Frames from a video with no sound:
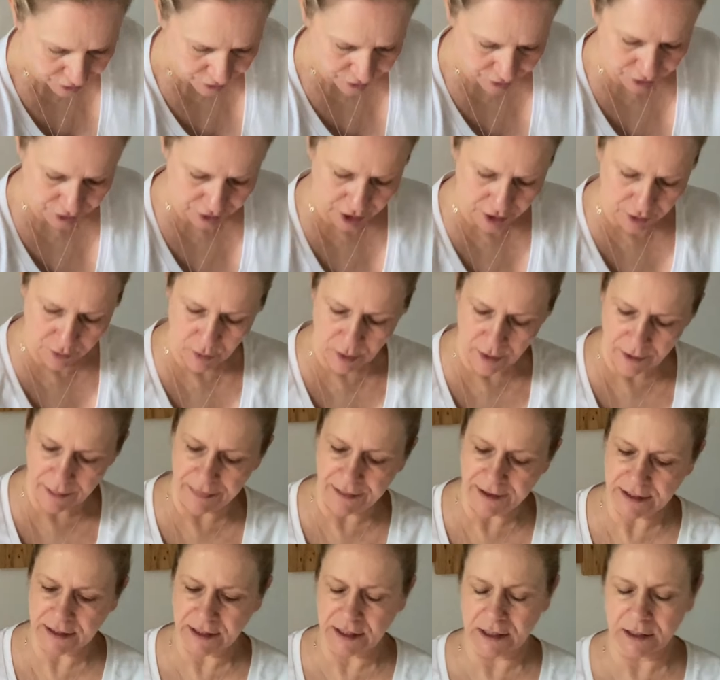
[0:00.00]
So
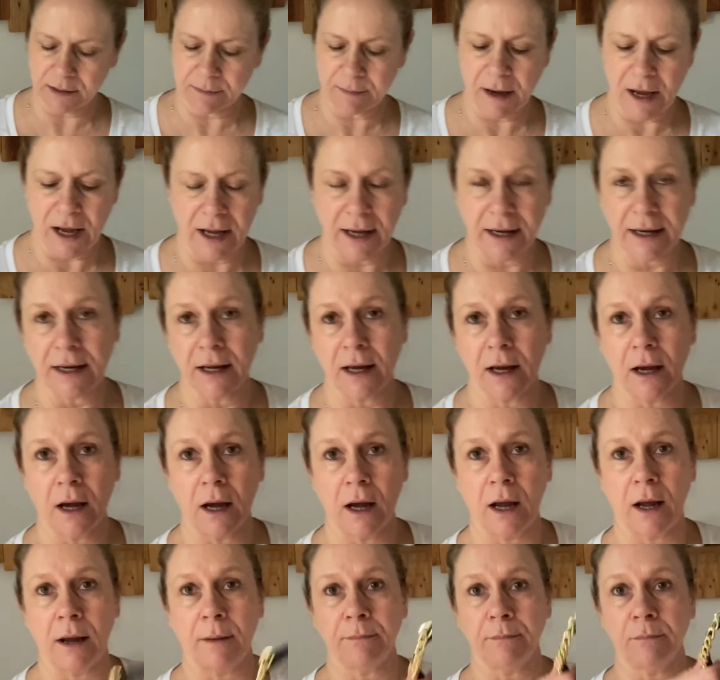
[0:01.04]
this is my,
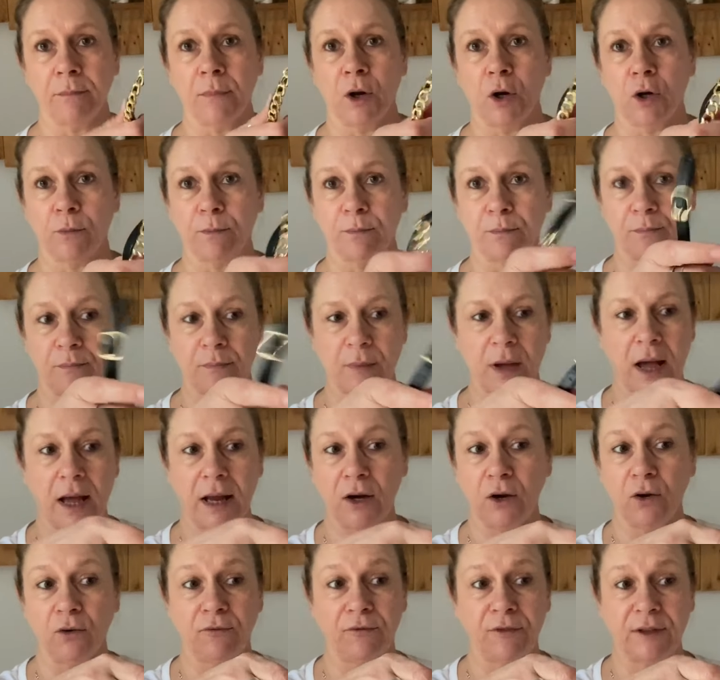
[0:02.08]
I
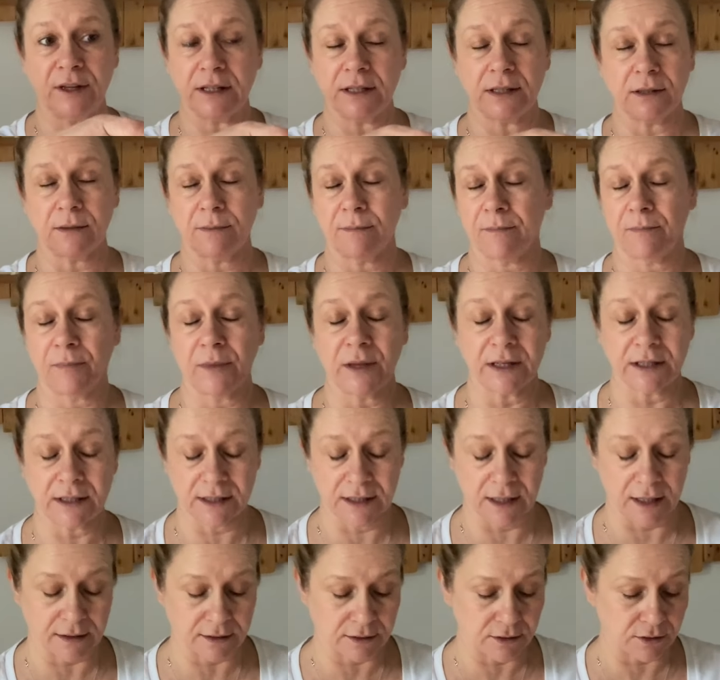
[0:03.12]
love this
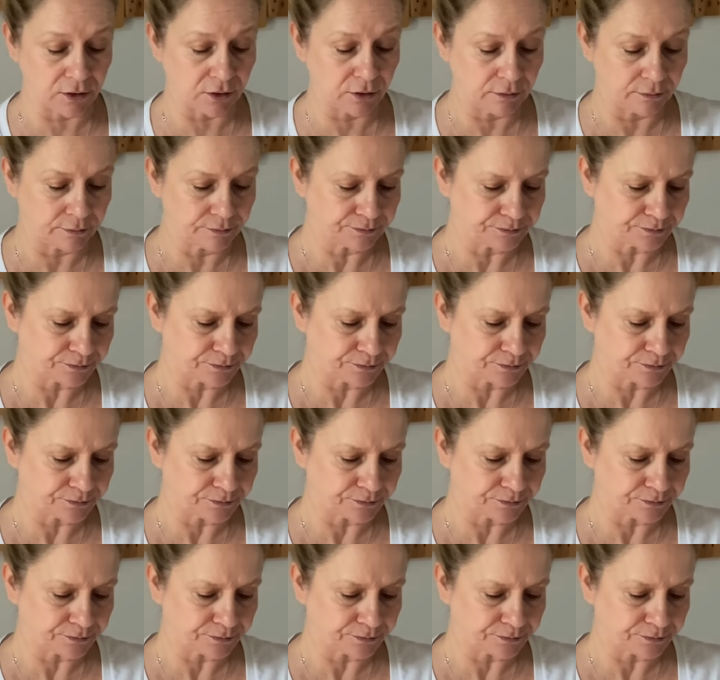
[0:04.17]
sandal.